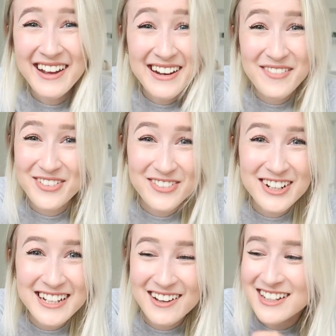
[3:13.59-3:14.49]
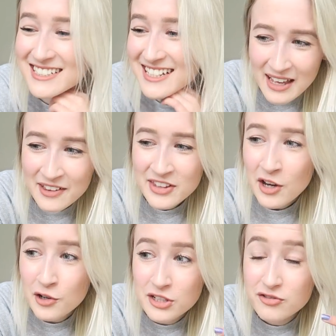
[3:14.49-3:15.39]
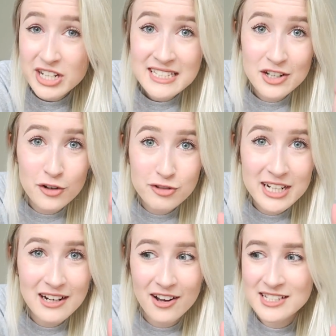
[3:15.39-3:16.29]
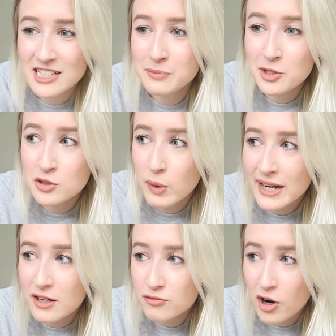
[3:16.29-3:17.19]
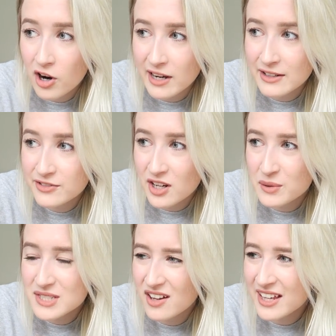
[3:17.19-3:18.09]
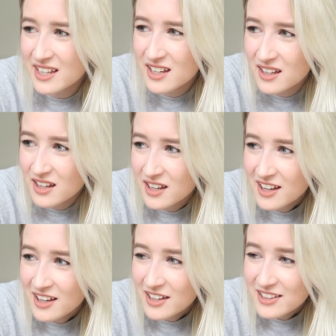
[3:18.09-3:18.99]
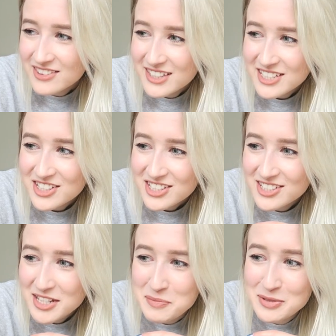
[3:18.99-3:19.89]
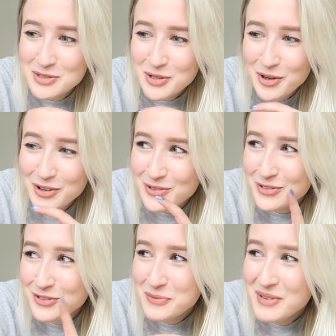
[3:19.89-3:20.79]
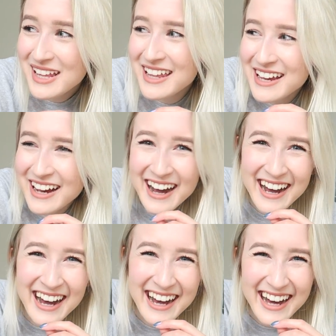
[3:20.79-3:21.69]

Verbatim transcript: and I never realised. And the only reason I realised is because when it arrived, I was like, this just seems so familiar.